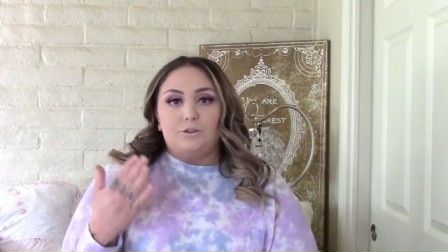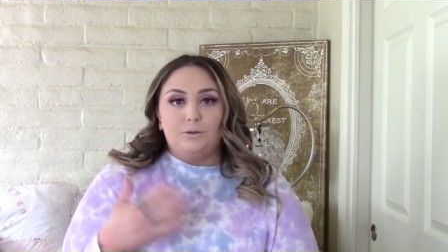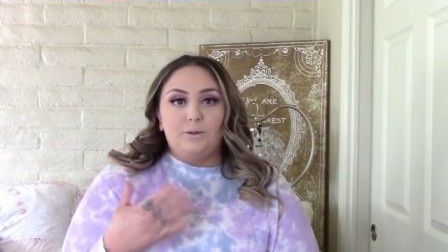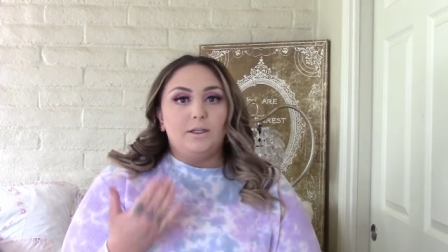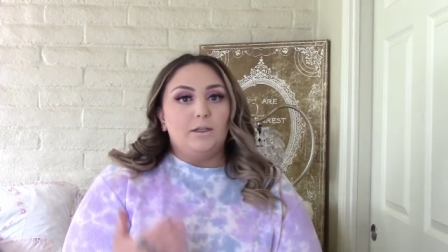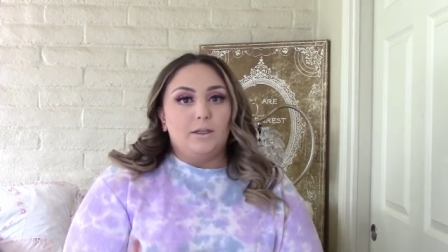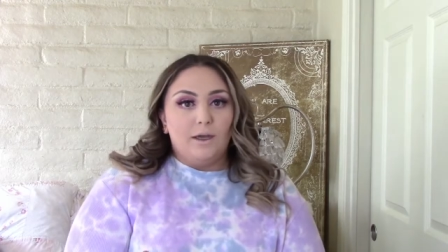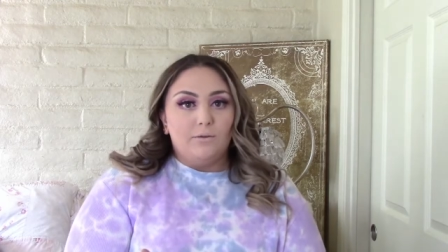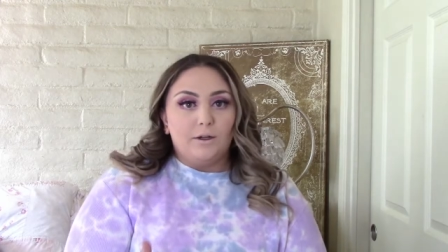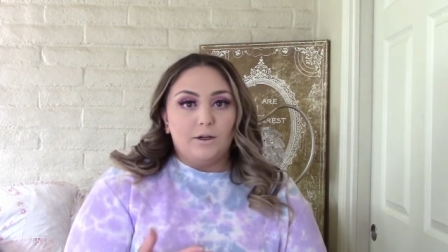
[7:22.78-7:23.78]
do it a little
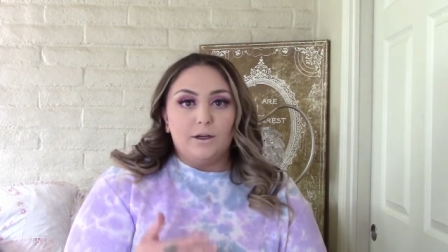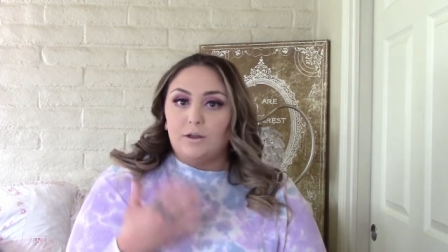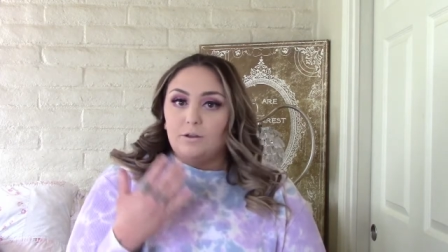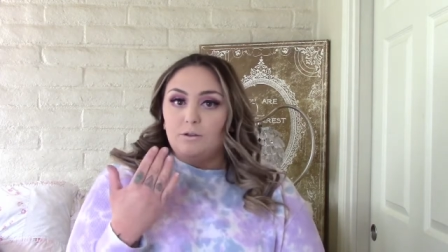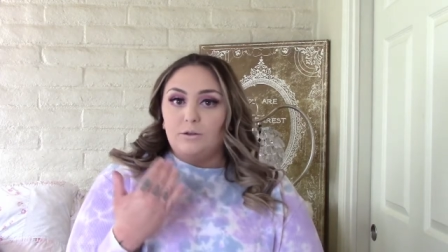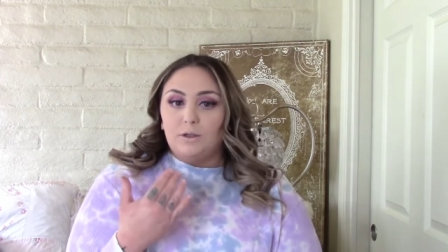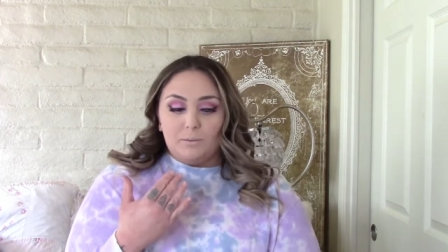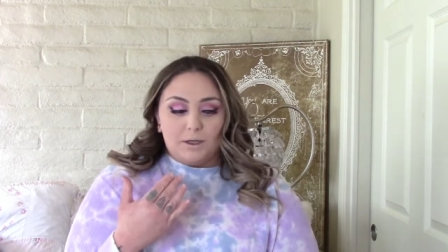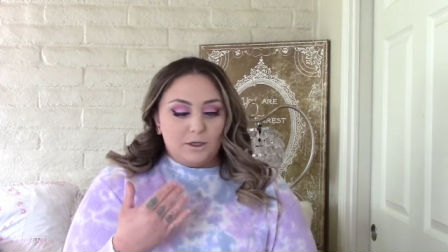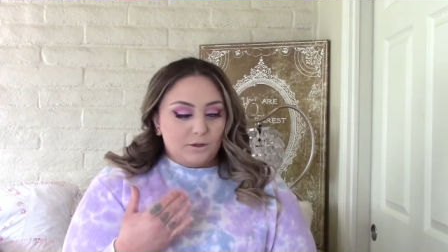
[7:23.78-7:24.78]
heavier and also do it on
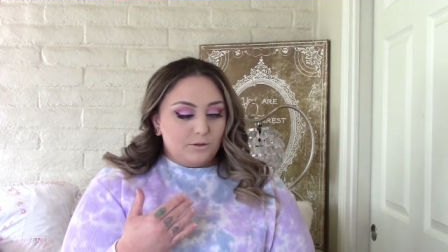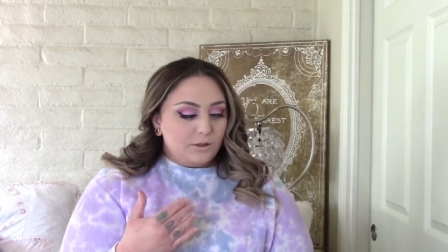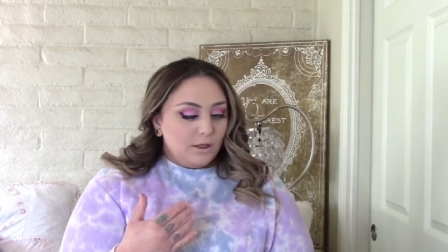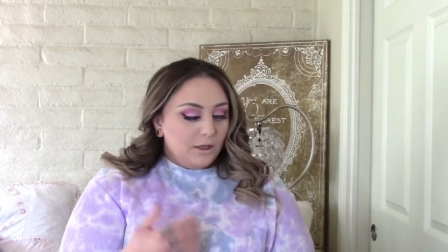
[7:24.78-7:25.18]
my nose.